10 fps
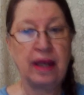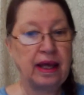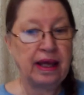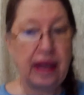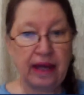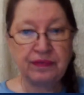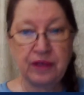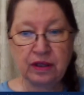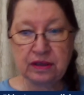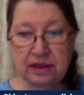Hey,
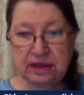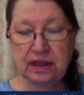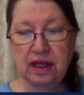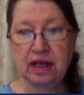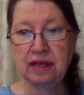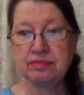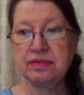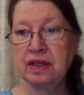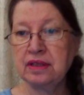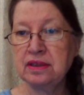folks. I
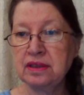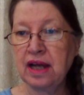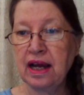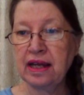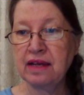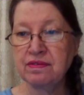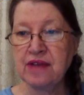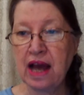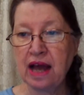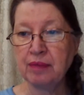have
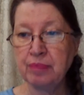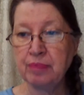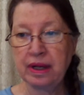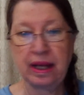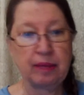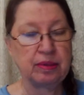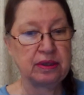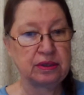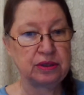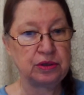not been able
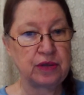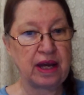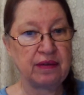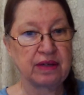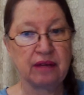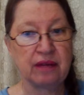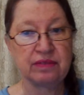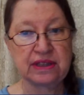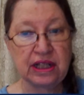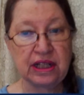to have a
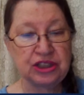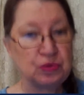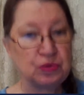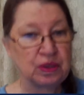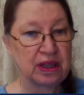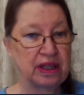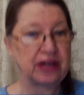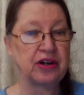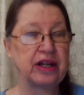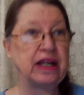conversation with
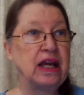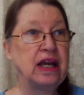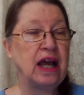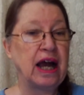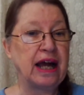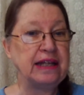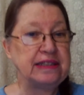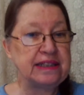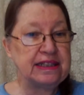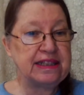Larry. I
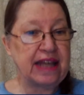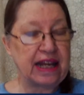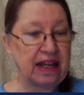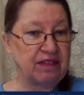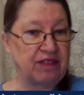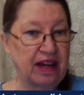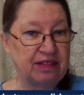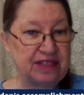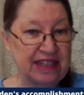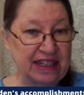did get a
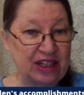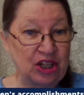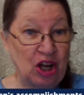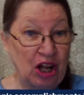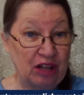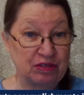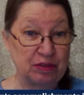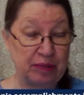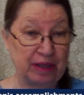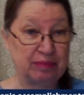5-second call from
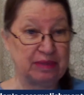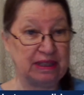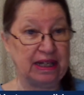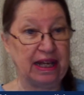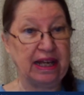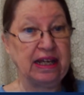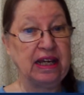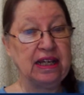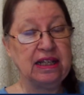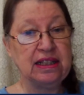him today,
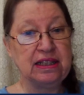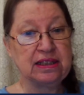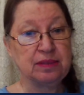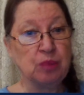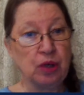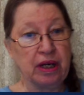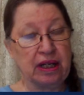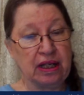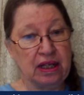this morning.